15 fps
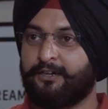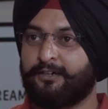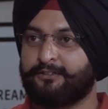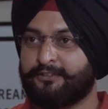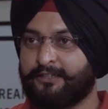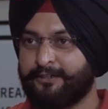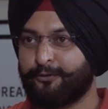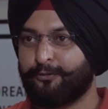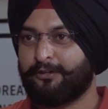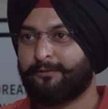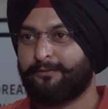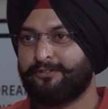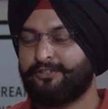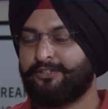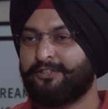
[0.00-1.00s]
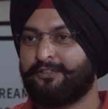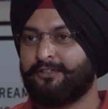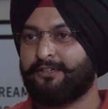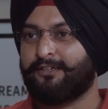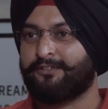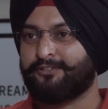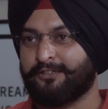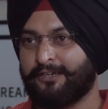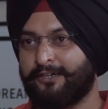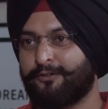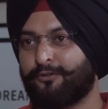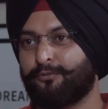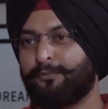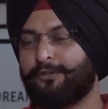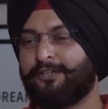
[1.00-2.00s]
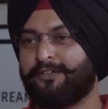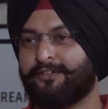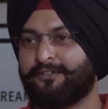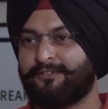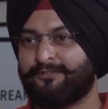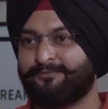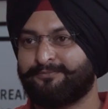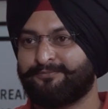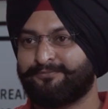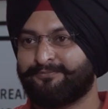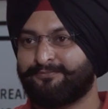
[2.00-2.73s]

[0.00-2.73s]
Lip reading: Yeah, thank you, Kanwaljeet. It's great to be here.